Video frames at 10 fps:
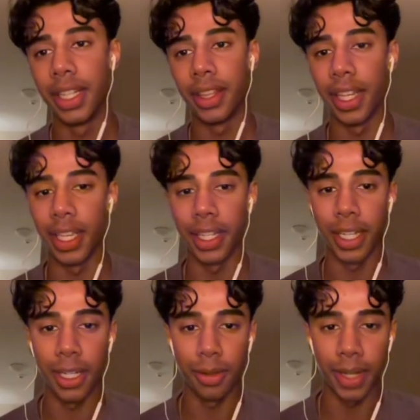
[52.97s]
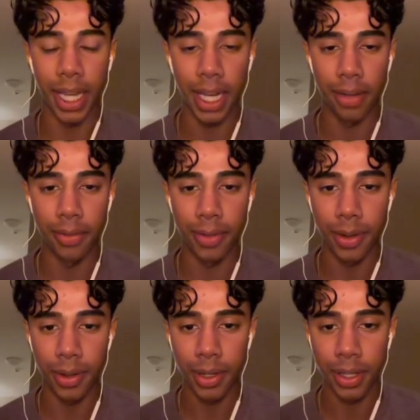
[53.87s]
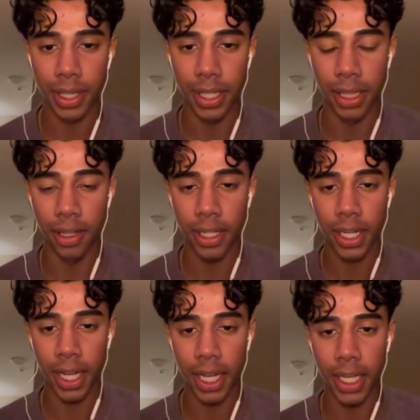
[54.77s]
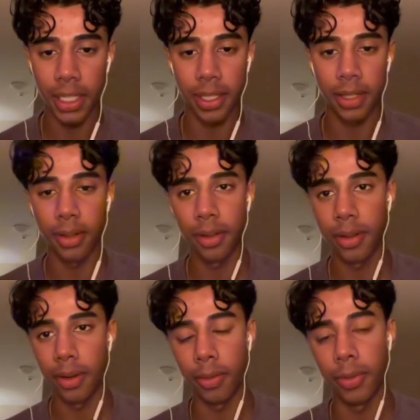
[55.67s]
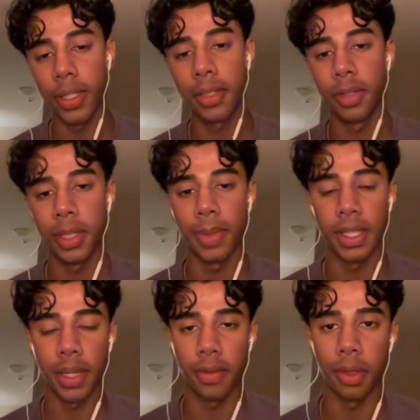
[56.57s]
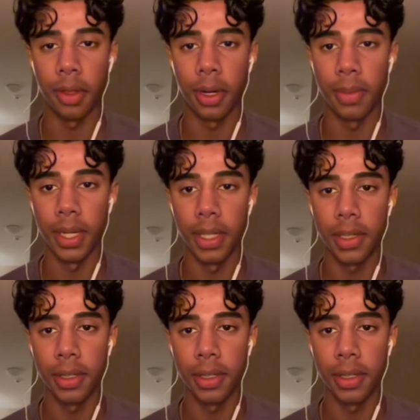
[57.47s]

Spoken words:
Then here we have the London highs. We're just doing this based off of 30 minutes.